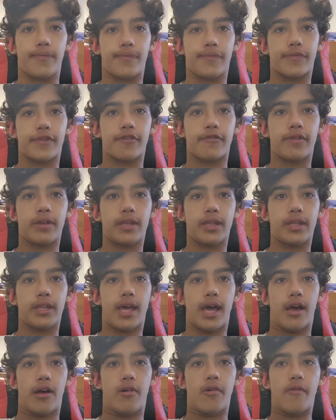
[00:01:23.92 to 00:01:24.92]
Really,
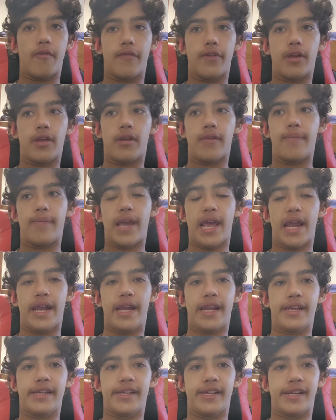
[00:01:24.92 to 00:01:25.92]
that home field
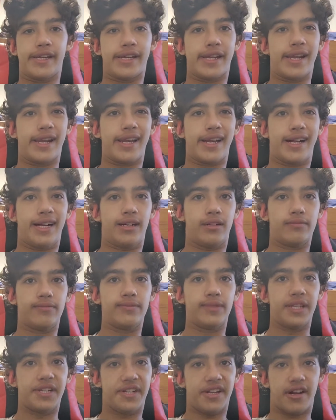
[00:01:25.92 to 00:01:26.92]
advantage is going to help
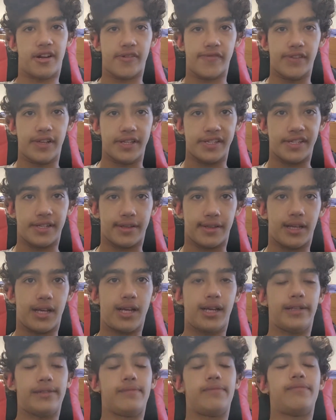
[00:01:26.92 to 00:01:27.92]
the Dolphins a
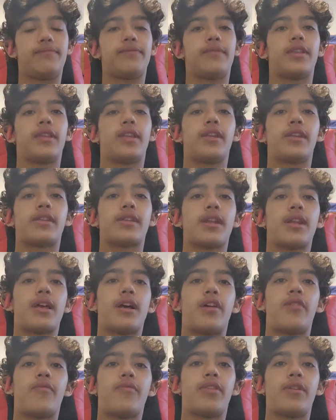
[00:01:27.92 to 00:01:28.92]
lot. It's going to
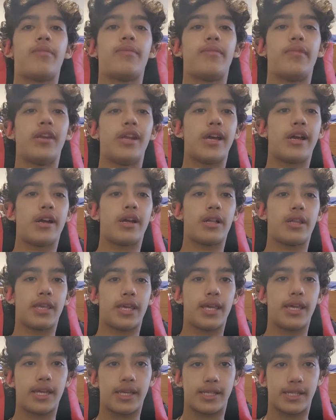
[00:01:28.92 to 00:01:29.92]
help them narrowly
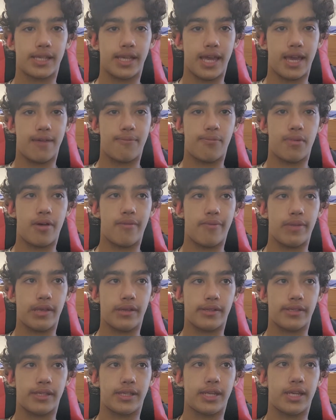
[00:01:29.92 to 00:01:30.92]
escape a
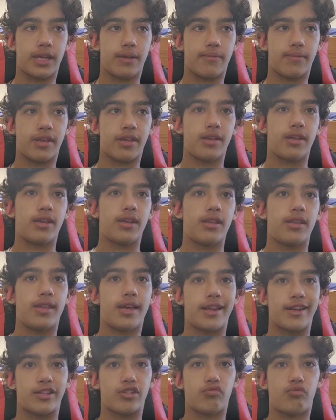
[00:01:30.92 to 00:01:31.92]
Bills team
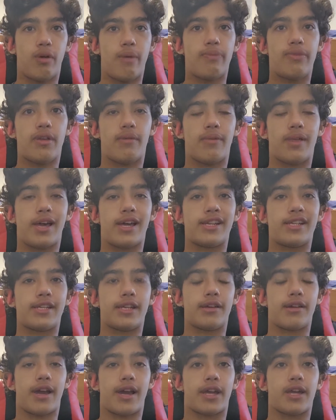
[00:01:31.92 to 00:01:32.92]
that swept them last
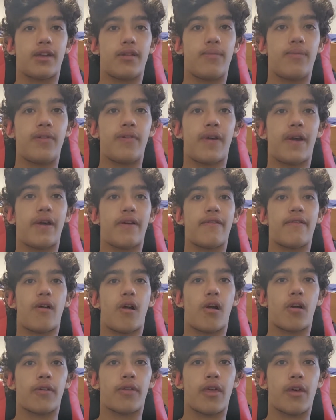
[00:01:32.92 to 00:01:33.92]
year. I could be very
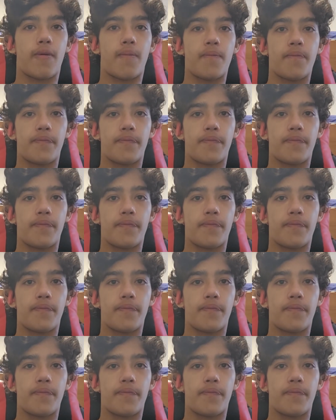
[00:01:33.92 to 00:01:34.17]
wrong, though.